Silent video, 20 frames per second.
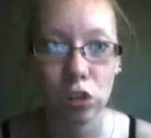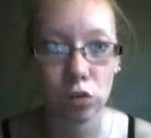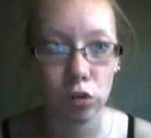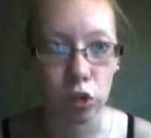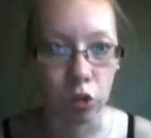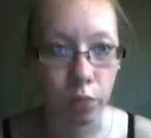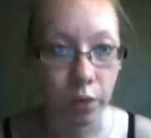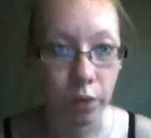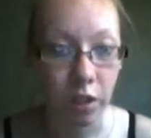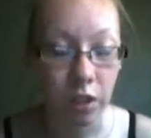a little
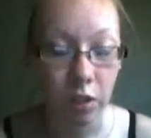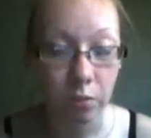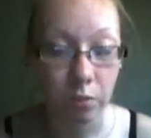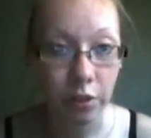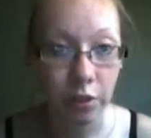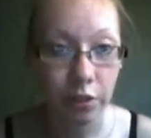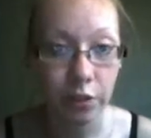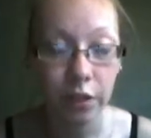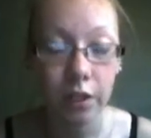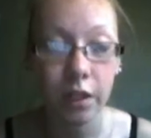joke me and
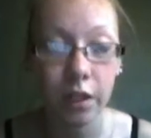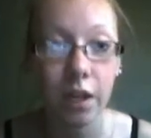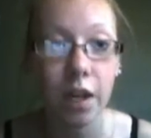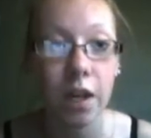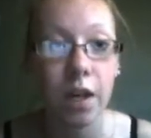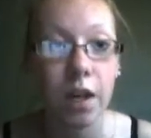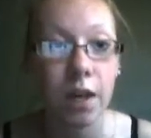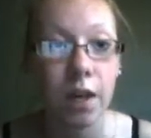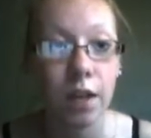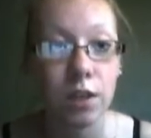him are doing.
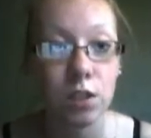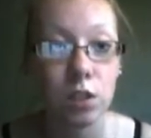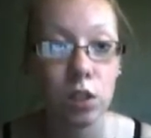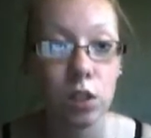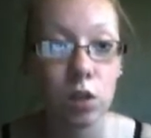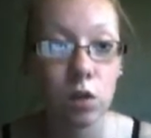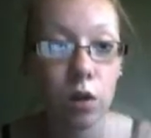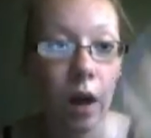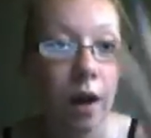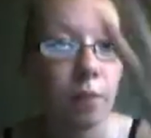And
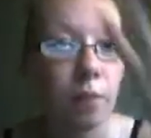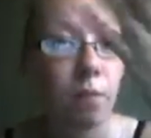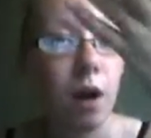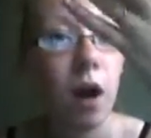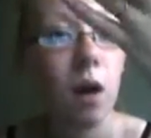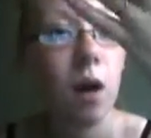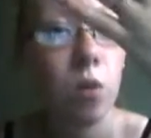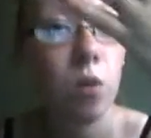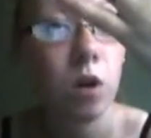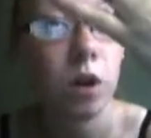so I
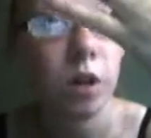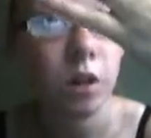bought